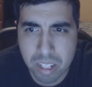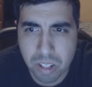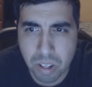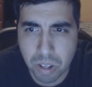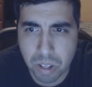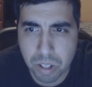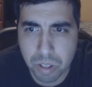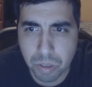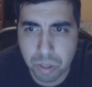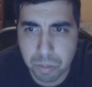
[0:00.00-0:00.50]
It's
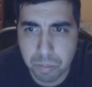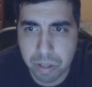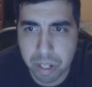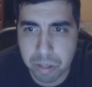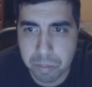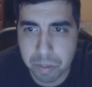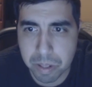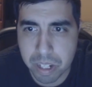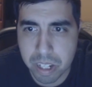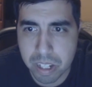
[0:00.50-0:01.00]
hard to
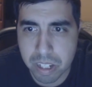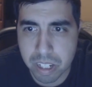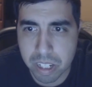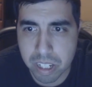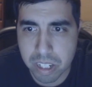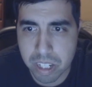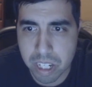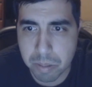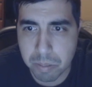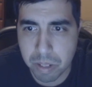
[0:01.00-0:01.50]
admit, but he's
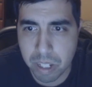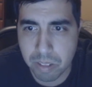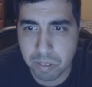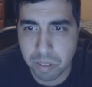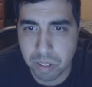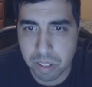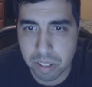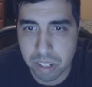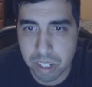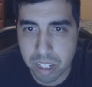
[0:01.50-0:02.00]
at the same
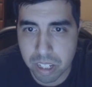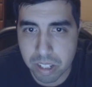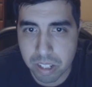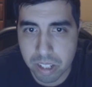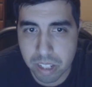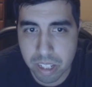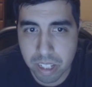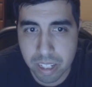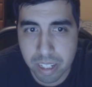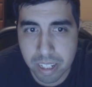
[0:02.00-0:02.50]
level as
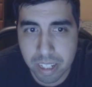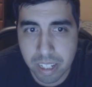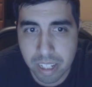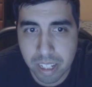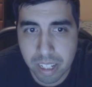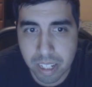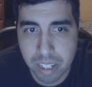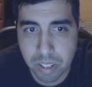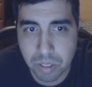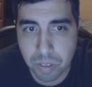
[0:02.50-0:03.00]
us.
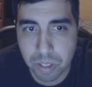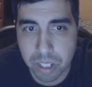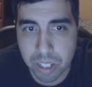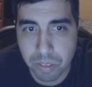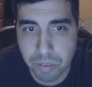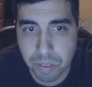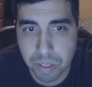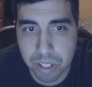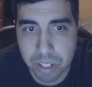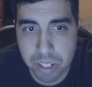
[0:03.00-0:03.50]
The only
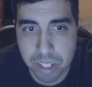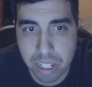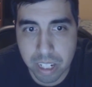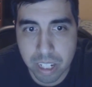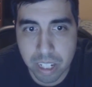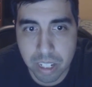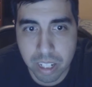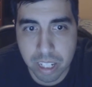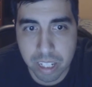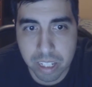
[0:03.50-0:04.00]
difference is
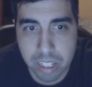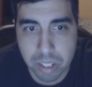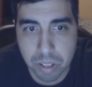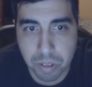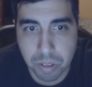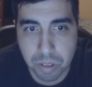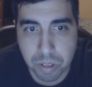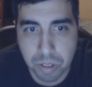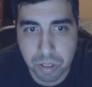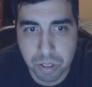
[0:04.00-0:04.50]
that he likes
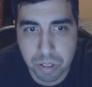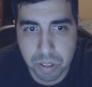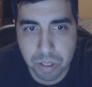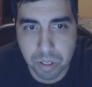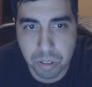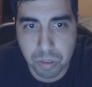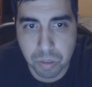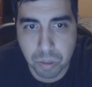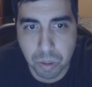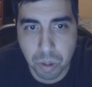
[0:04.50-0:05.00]
to,
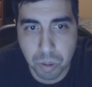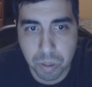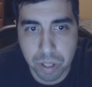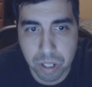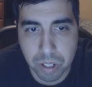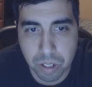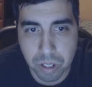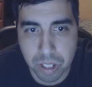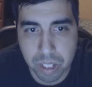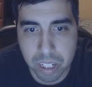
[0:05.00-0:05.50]
to
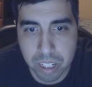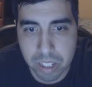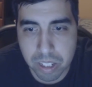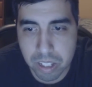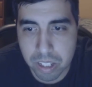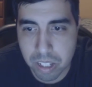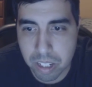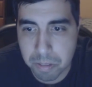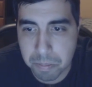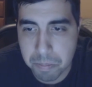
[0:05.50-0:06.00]
grow in
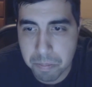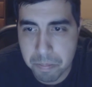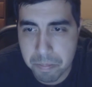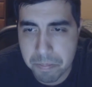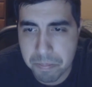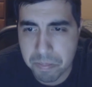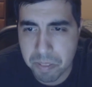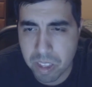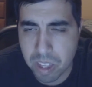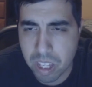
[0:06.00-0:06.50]
darkness.
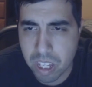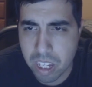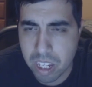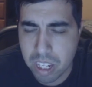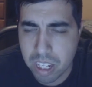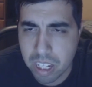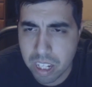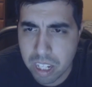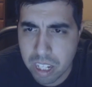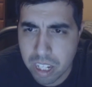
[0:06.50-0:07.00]

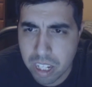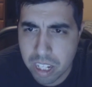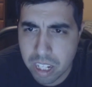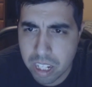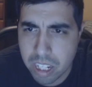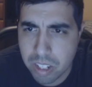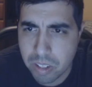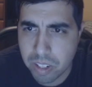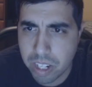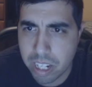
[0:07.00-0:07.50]

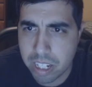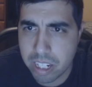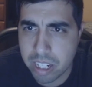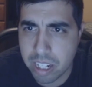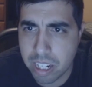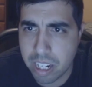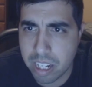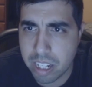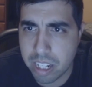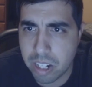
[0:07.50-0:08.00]
You can't
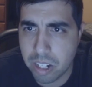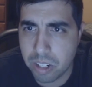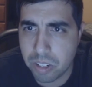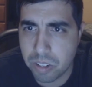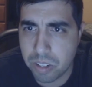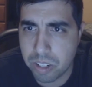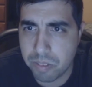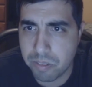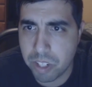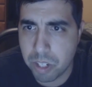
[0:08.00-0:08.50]
deny that
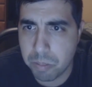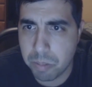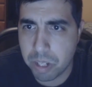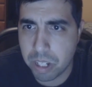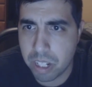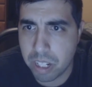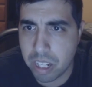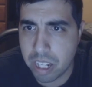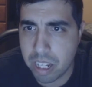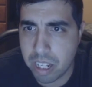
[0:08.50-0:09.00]
hunters have
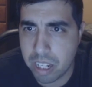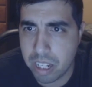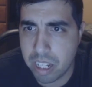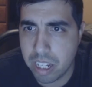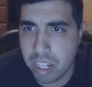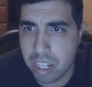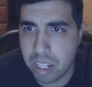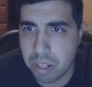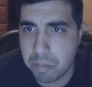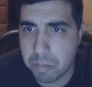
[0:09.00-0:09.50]
something in, that,
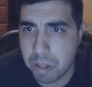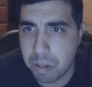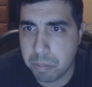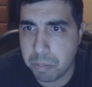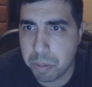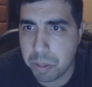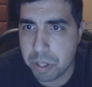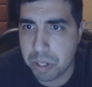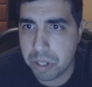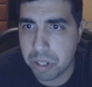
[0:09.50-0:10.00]
in them
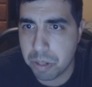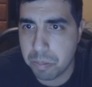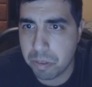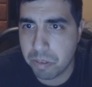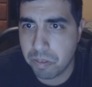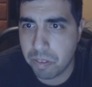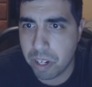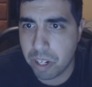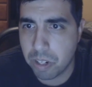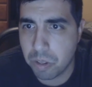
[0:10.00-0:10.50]
that pushes
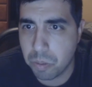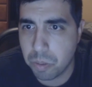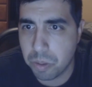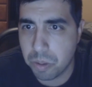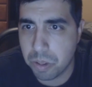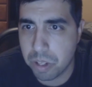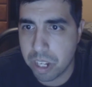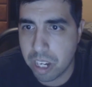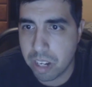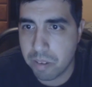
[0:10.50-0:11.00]
them to find a
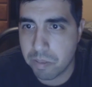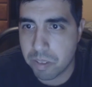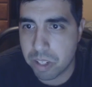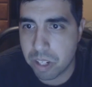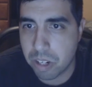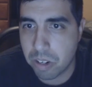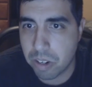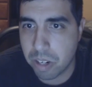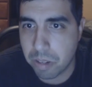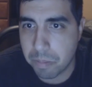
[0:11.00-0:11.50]
worthy
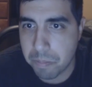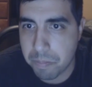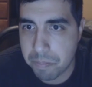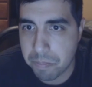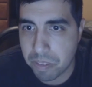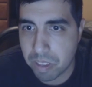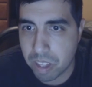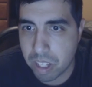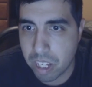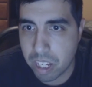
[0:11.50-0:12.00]
adversary.
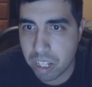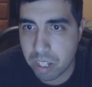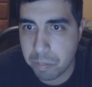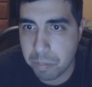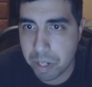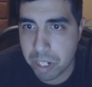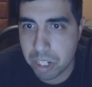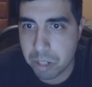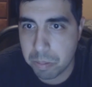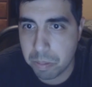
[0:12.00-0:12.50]
And
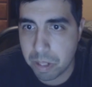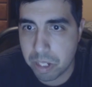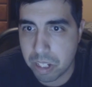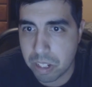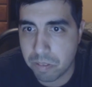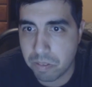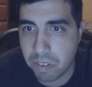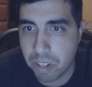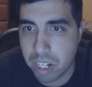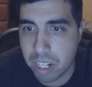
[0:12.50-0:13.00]
the best
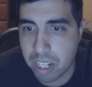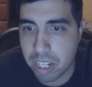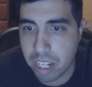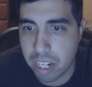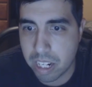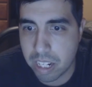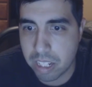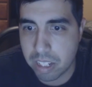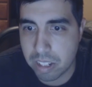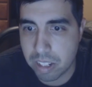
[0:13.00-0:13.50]
place to find
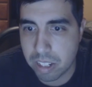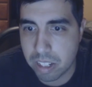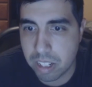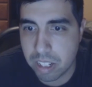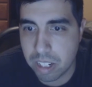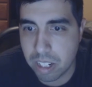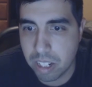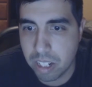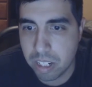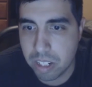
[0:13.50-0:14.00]
that
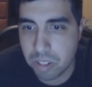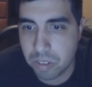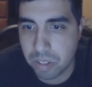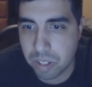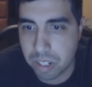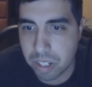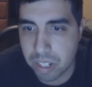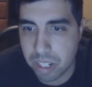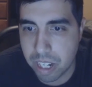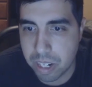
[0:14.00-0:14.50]
is the
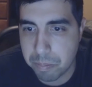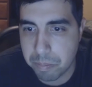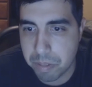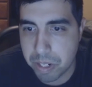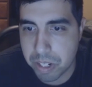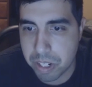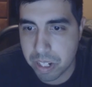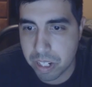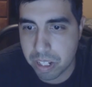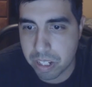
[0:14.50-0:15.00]
hunter
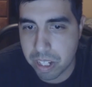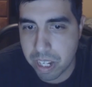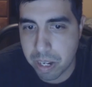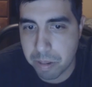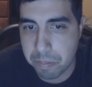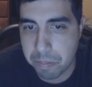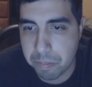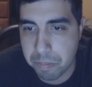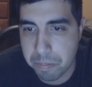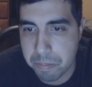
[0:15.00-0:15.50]
admission
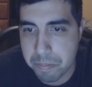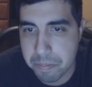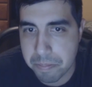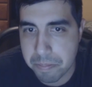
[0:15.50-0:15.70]
exam.